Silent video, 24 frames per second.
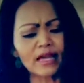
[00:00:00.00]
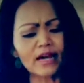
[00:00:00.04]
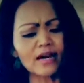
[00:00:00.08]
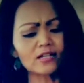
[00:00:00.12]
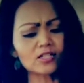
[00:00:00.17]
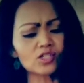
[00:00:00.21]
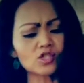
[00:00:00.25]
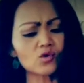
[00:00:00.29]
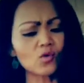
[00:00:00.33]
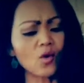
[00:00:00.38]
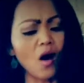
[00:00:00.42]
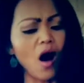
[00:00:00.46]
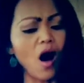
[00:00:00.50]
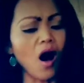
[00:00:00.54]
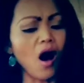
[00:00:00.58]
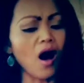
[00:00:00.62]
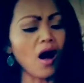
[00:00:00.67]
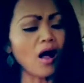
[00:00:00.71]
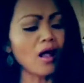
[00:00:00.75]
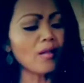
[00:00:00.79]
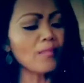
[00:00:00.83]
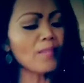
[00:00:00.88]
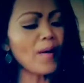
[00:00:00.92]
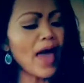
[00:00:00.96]
unto
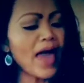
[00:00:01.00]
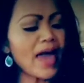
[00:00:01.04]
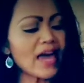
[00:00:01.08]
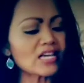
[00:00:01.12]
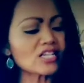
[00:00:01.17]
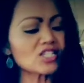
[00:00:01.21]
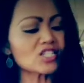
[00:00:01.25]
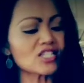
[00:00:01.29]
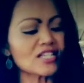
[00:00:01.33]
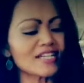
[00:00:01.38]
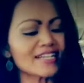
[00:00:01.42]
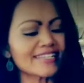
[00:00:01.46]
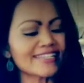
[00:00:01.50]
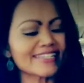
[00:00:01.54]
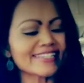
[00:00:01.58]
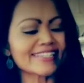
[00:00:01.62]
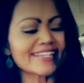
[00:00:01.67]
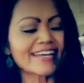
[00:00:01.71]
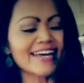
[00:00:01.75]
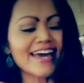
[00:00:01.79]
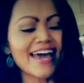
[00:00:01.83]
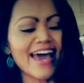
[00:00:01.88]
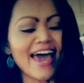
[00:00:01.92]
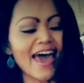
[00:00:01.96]
all
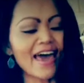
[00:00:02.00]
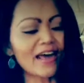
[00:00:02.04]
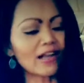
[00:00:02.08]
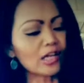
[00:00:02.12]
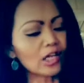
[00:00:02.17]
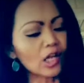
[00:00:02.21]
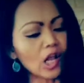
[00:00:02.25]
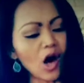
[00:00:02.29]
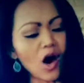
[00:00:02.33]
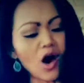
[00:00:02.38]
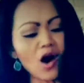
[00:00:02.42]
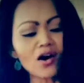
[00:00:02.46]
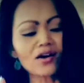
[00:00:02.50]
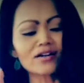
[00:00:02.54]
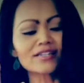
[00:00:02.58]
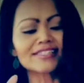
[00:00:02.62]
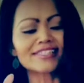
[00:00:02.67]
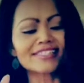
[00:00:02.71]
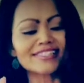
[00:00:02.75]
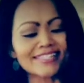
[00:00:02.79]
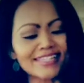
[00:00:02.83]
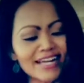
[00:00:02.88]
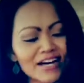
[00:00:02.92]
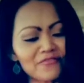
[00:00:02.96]
patience and long
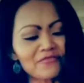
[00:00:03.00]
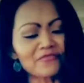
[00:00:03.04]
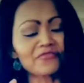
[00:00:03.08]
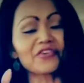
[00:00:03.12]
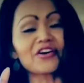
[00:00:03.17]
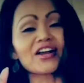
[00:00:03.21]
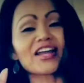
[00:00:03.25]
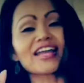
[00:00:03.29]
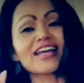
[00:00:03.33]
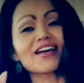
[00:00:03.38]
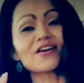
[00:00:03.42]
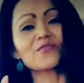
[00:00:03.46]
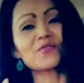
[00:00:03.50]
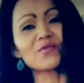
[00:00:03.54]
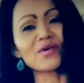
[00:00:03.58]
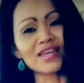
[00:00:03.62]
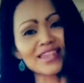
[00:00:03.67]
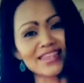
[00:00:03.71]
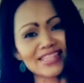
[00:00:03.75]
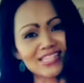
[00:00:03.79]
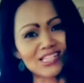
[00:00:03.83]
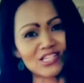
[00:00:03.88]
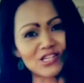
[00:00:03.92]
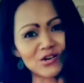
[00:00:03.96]
suffering
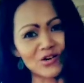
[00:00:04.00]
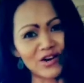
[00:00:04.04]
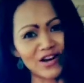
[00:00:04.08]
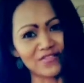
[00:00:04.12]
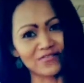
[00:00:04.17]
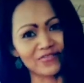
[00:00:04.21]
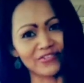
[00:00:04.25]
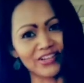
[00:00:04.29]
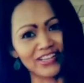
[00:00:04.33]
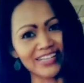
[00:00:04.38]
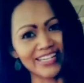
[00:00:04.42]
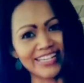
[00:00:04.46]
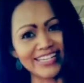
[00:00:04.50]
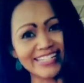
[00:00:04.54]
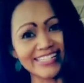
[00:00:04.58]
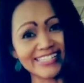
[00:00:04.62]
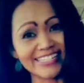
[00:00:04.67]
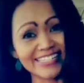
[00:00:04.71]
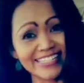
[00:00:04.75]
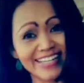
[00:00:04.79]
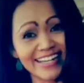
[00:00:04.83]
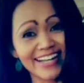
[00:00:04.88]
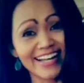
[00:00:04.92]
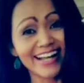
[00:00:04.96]
with
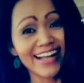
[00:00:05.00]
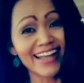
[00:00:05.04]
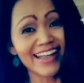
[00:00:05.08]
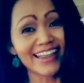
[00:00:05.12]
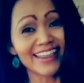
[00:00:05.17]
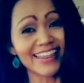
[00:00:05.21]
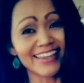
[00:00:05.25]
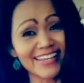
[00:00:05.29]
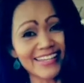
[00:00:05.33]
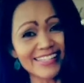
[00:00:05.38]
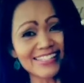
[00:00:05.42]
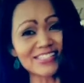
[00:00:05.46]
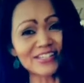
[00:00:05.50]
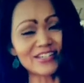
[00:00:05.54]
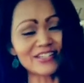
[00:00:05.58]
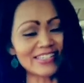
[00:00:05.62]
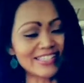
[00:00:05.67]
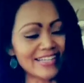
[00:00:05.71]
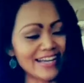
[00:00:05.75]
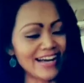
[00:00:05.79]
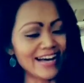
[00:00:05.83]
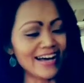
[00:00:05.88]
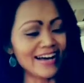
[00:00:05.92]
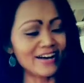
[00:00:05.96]
joyfulness. These are
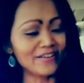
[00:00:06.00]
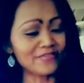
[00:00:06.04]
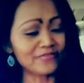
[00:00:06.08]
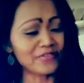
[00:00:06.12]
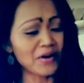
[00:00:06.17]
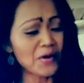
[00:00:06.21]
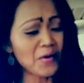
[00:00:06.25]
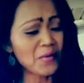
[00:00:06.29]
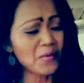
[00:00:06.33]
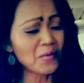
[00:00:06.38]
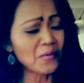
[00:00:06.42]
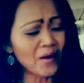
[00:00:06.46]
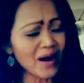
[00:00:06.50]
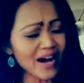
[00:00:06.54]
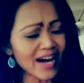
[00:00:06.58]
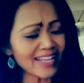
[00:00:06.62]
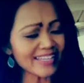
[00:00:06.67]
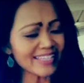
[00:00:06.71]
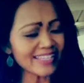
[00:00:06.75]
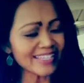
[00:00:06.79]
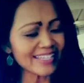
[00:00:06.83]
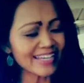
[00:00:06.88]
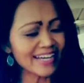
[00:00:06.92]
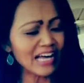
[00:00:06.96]
tough.
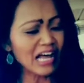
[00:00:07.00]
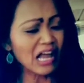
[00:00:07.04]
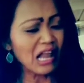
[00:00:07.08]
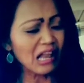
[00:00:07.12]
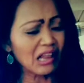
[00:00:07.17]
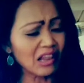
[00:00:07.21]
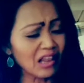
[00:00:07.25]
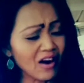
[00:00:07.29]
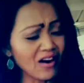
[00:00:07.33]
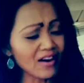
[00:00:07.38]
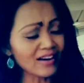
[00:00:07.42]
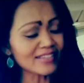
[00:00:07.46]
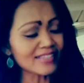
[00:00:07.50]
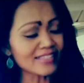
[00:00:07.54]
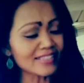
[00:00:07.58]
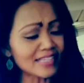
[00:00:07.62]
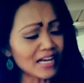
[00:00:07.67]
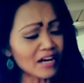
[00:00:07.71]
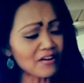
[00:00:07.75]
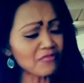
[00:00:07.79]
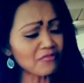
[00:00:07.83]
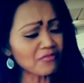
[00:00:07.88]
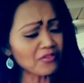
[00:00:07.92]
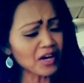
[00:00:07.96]
What? Long
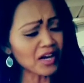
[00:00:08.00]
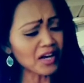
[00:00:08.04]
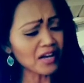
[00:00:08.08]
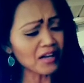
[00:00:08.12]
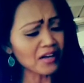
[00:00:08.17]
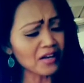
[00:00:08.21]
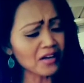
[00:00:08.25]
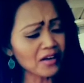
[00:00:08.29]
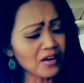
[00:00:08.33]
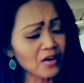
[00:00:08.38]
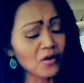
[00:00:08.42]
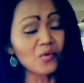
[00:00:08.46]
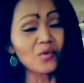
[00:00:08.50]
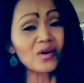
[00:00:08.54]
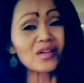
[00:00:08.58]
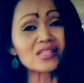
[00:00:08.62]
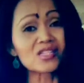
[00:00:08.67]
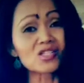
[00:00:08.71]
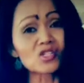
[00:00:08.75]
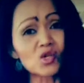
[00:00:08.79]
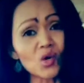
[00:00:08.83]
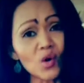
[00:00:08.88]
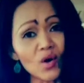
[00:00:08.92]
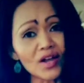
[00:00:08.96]
suffering
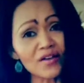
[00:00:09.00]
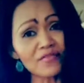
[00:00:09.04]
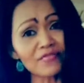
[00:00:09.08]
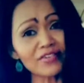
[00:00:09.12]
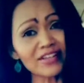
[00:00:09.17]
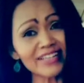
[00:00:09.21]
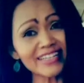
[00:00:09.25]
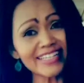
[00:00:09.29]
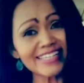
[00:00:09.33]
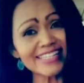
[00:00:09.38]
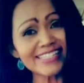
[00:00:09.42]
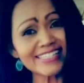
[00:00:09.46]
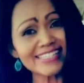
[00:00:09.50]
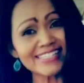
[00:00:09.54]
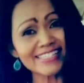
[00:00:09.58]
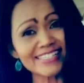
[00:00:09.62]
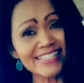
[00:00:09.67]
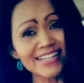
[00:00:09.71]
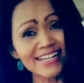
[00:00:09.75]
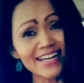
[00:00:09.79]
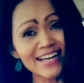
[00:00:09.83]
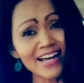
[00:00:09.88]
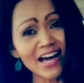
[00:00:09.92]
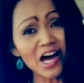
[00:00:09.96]
with
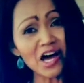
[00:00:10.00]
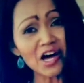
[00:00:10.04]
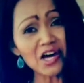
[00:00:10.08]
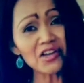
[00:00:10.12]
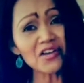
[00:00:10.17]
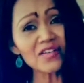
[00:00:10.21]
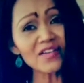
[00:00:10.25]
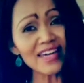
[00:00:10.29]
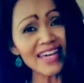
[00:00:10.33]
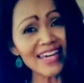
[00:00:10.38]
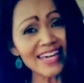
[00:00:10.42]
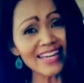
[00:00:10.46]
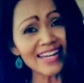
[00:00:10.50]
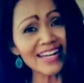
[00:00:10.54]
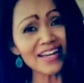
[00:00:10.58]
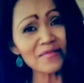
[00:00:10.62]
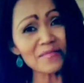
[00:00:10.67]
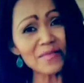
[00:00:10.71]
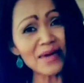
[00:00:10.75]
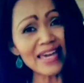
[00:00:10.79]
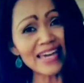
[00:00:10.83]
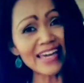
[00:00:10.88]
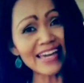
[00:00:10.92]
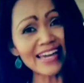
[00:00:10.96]
joyfulness? Are you
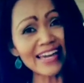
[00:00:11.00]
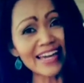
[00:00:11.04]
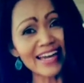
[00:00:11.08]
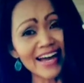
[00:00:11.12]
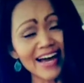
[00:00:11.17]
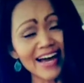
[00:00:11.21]
kidding me?